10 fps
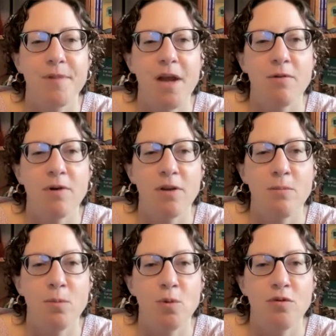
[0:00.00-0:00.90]
and really
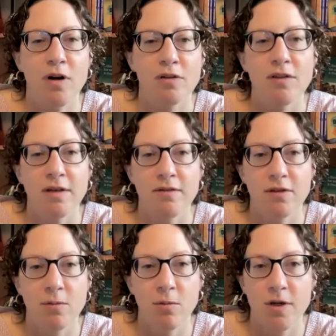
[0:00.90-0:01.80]
move ourselves
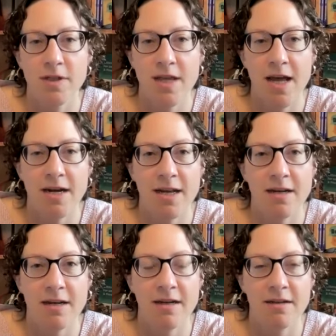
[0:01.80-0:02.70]
towards that,
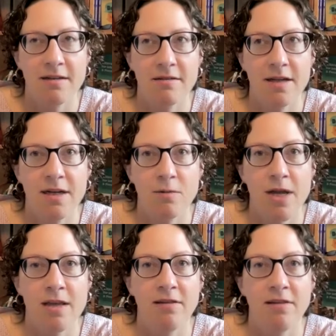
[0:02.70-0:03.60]
and in a
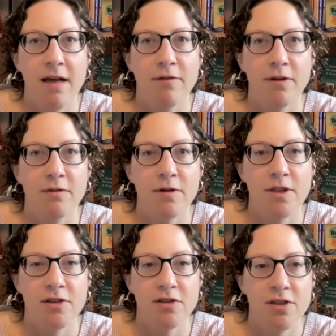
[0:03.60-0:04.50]
way that's scaffolded for
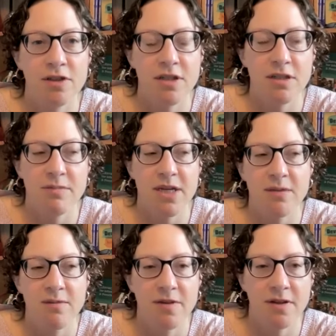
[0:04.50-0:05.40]
teachers and doesn't make
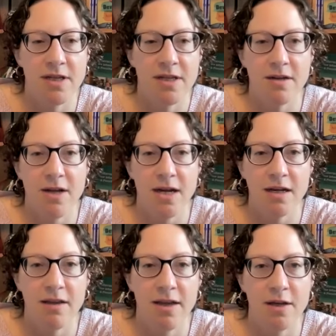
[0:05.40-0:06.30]
them feel like they're kind
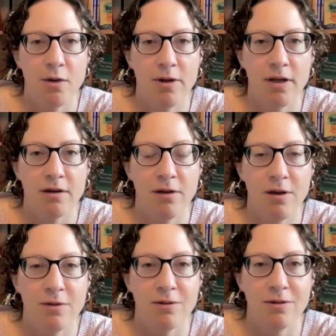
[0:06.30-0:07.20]
of like going it
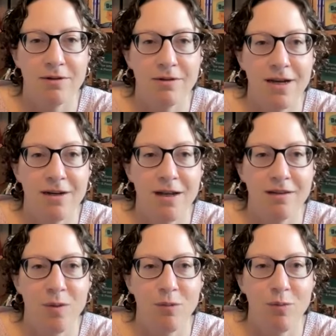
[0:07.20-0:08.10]
alone and
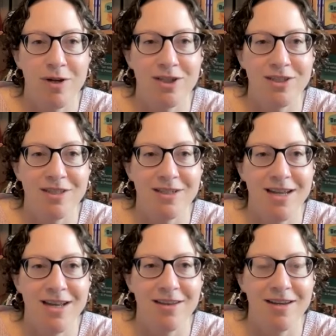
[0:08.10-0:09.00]
got some information and
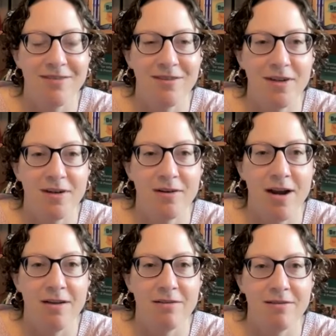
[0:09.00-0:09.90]
now they have to figure
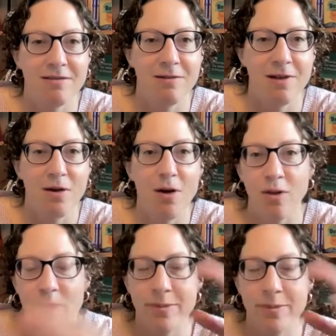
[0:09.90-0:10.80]
out, with
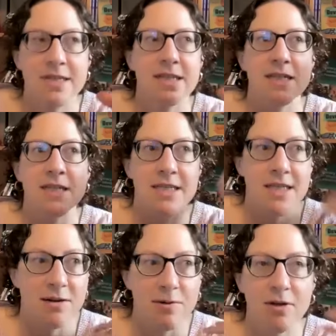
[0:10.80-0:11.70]
all their busyness
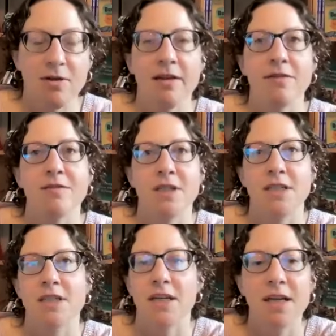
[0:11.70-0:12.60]
and real life of
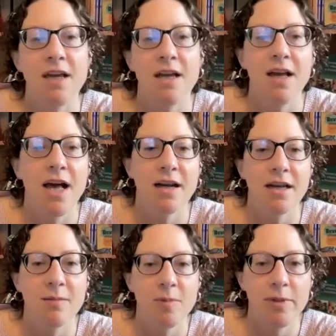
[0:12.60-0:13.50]
teaching, how
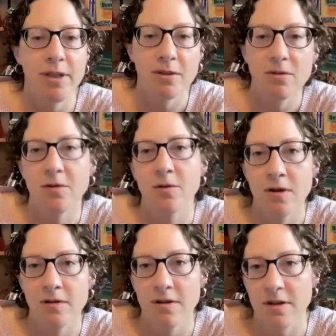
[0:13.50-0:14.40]
to implement those new
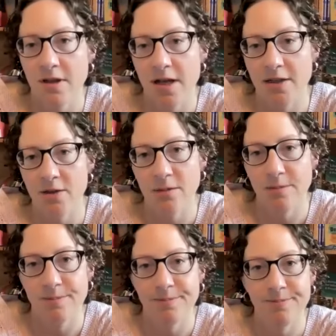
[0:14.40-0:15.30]
things in the classroom.